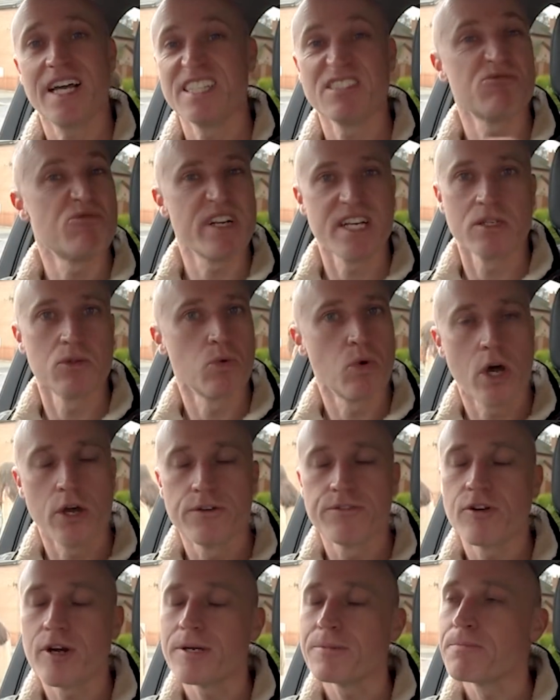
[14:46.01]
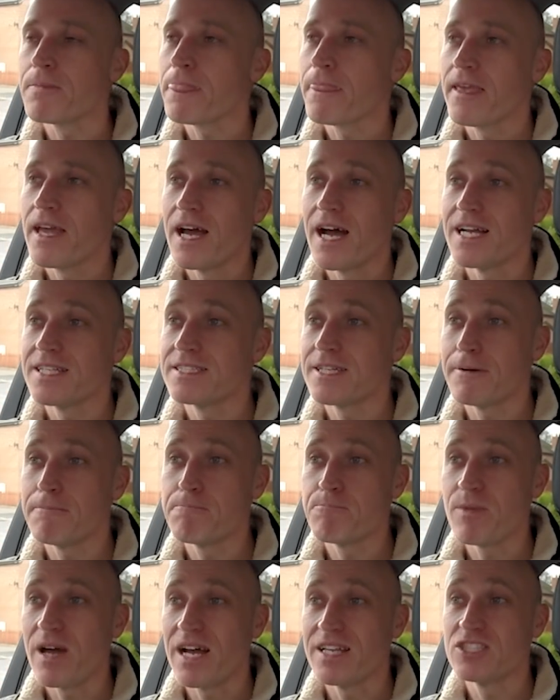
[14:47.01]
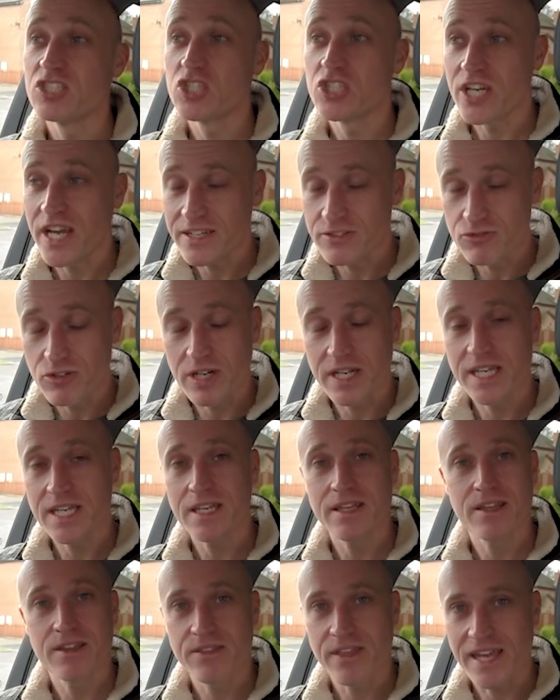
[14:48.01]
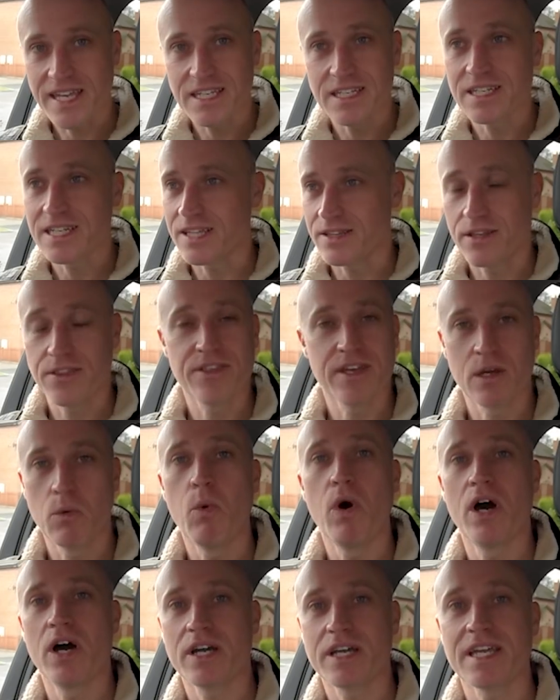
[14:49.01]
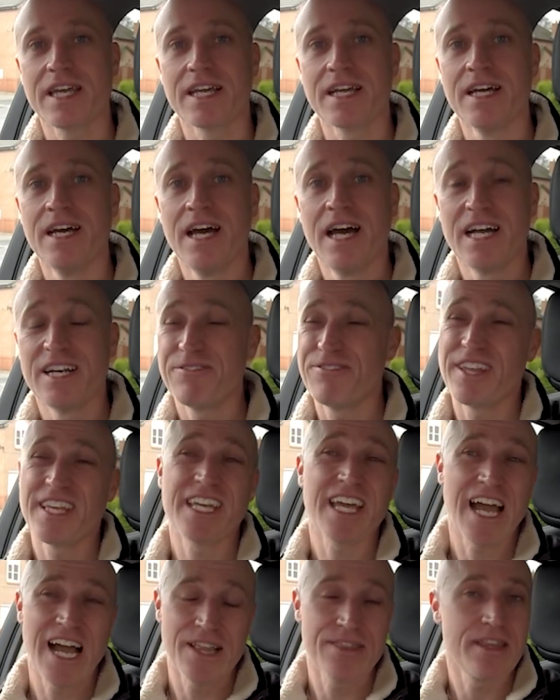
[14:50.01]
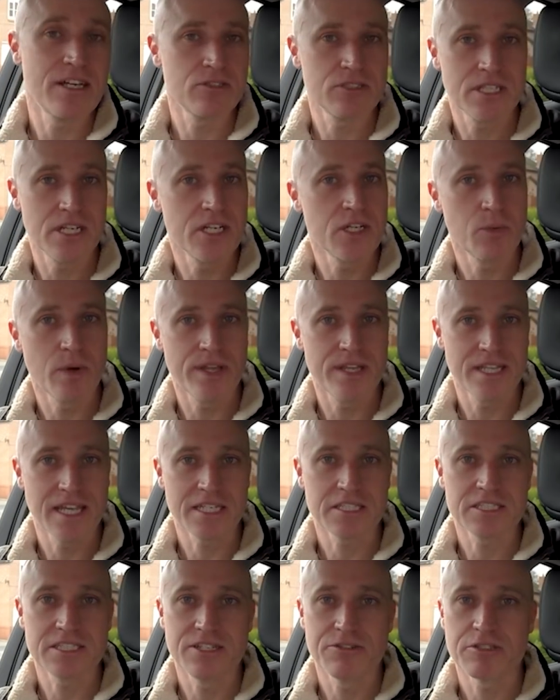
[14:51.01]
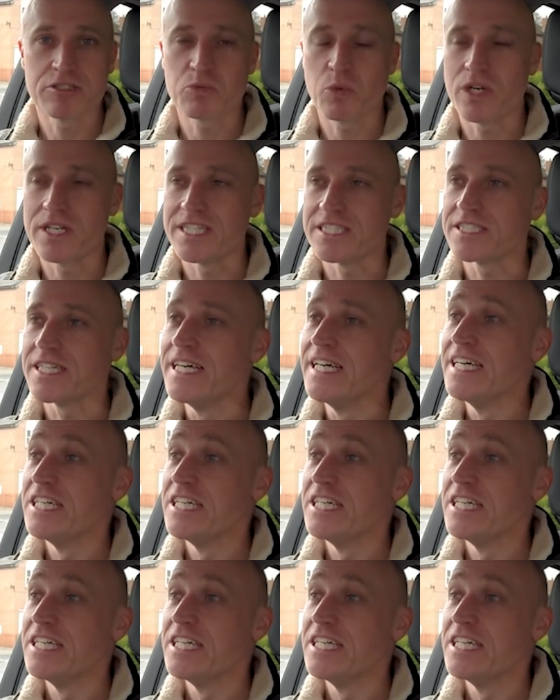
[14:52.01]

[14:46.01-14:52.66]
It's written all over it. And generally they can get the thing working, and if they can't, they'll tell you where the next nearest one is.